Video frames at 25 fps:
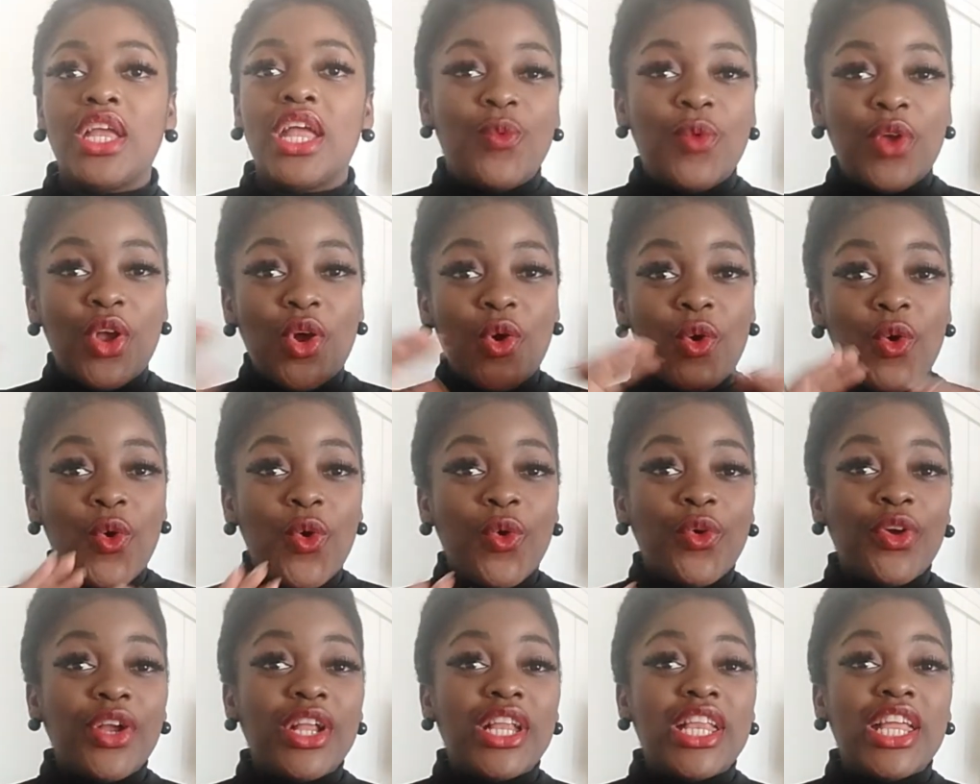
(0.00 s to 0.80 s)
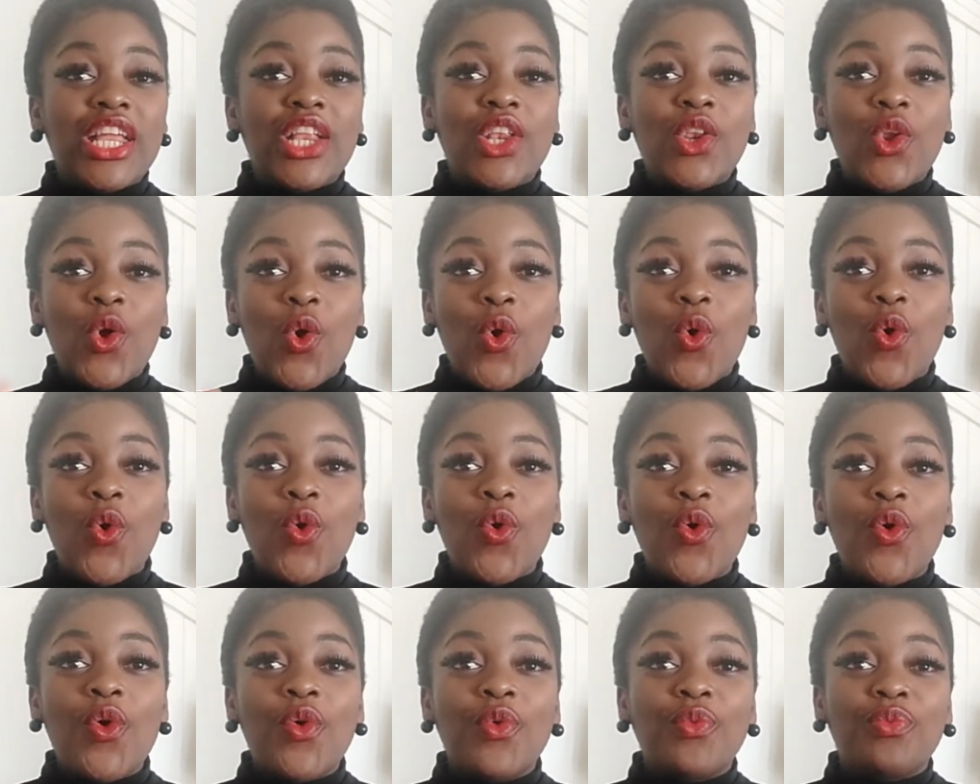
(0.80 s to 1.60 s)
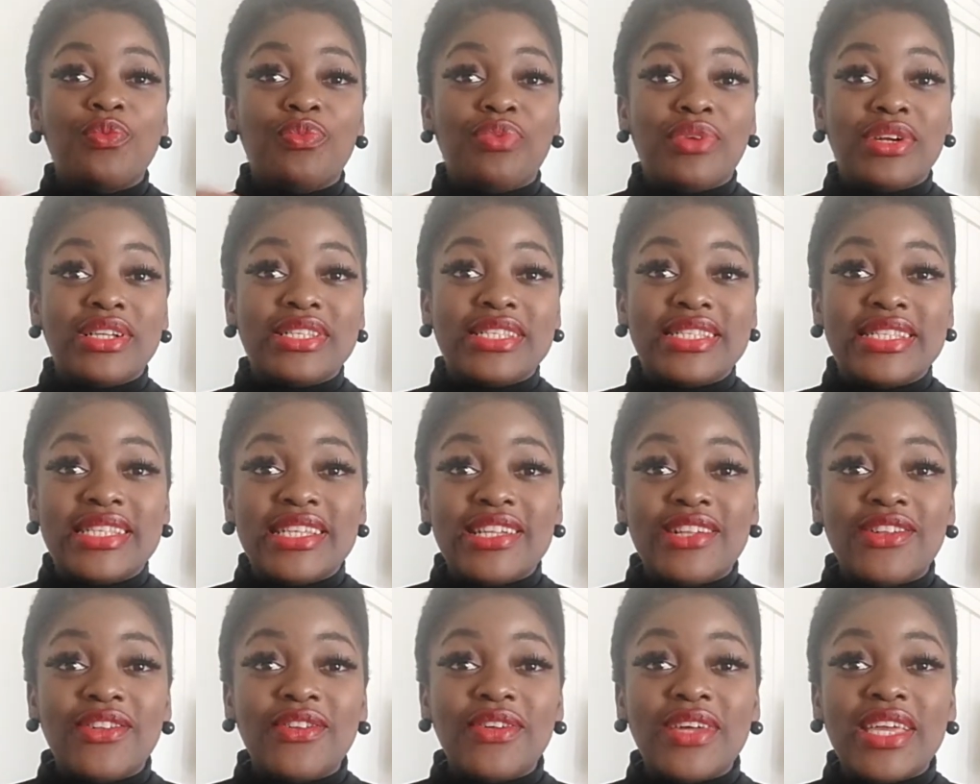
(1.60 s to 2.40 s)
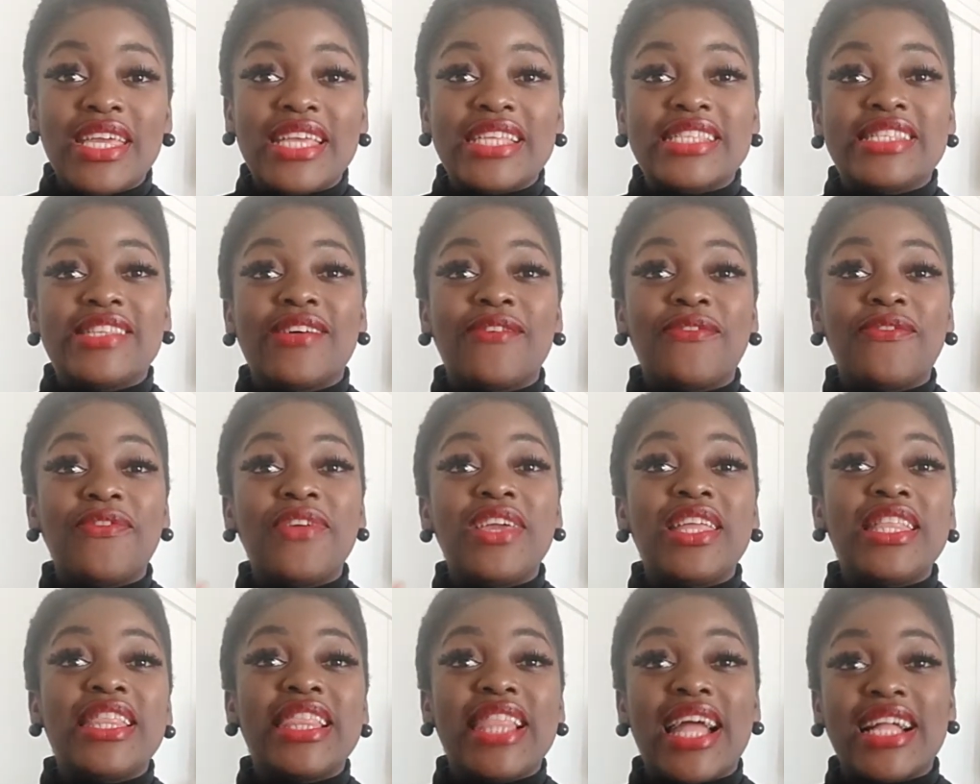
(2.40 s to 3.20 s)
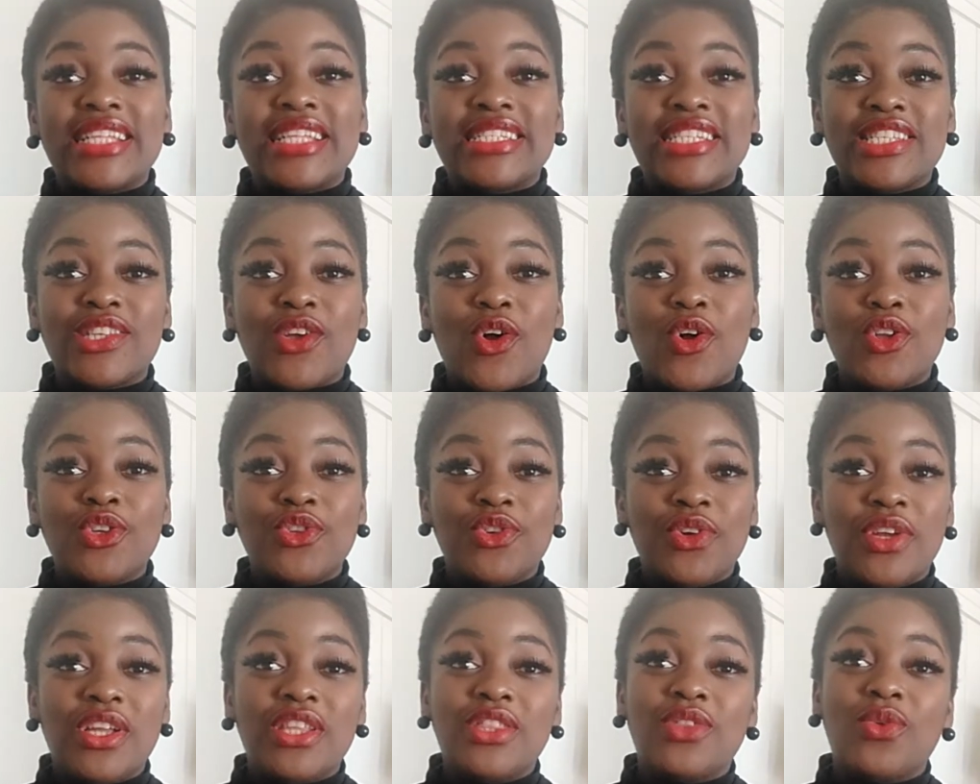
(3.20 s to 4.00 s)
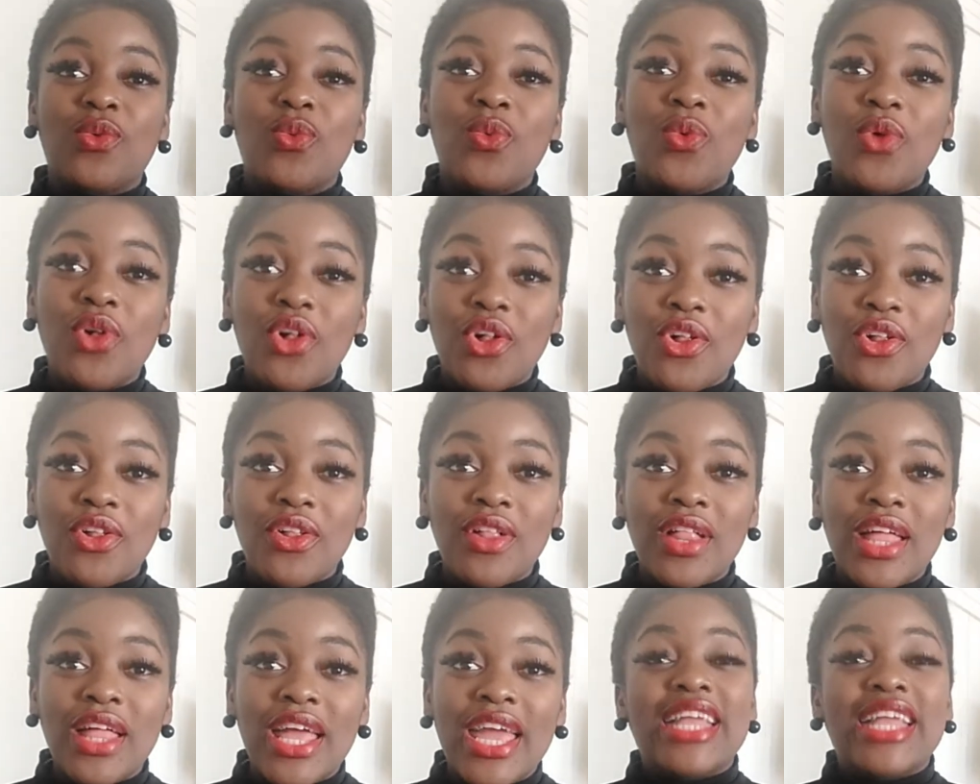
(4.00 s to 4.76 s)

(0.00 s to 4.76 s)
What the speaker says: We already know Brazil is the fifth largest country in the world.